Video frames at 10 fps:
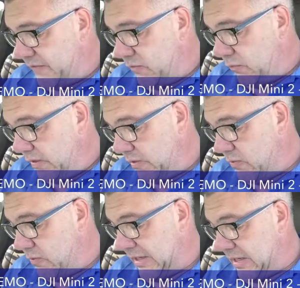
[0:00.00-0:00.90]
if you really
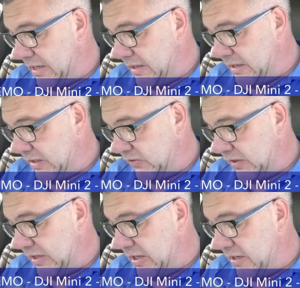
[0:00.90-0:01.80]
want to get into things,
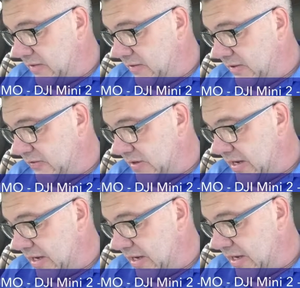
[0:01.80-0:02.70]
you can get into the
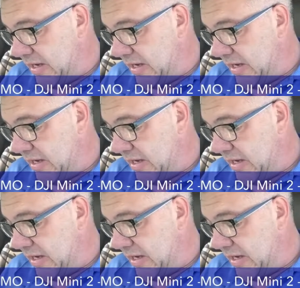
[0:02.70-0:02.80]
DJI